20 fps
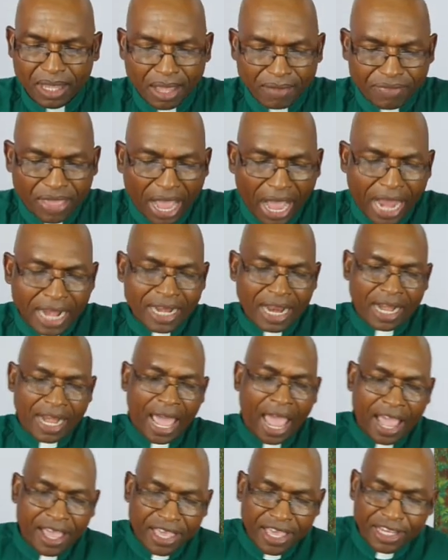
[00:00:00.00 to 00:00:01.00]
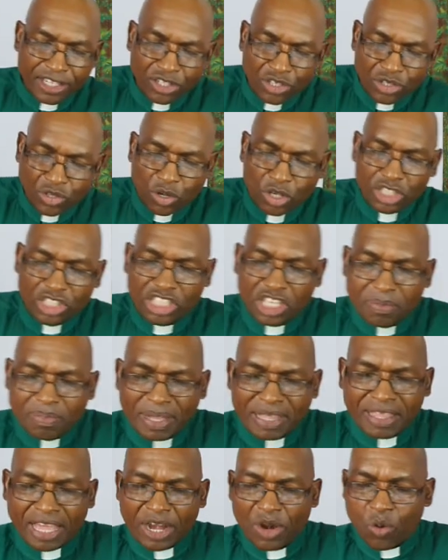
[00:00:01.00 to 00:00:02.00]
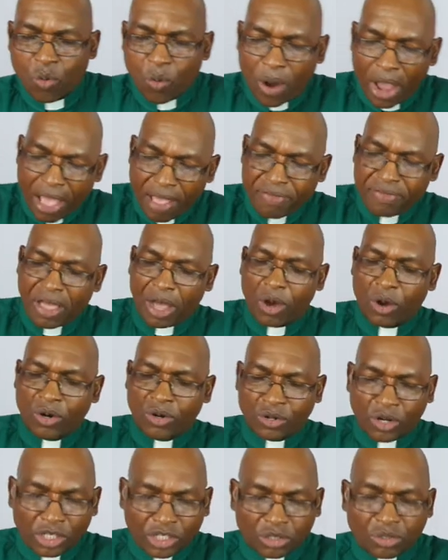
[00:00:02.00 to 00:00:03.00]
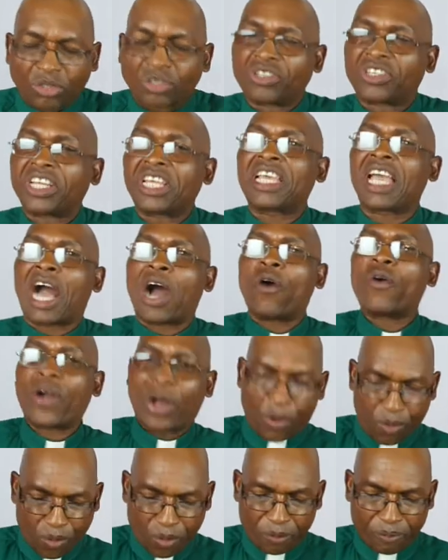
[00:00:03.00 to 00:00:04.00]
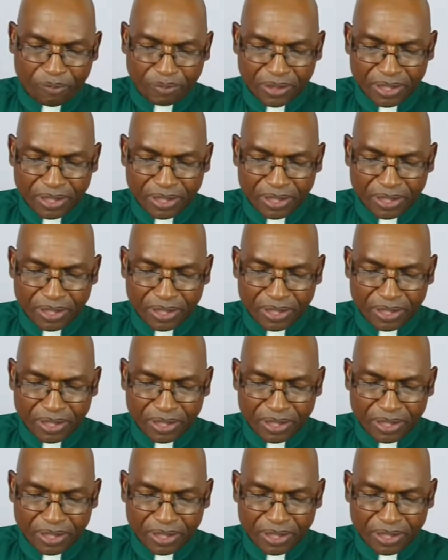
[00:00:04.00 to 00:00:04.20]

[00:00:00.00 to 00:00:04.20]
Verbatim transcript: the underlying issues go deeper than whether or not to drink alcohol.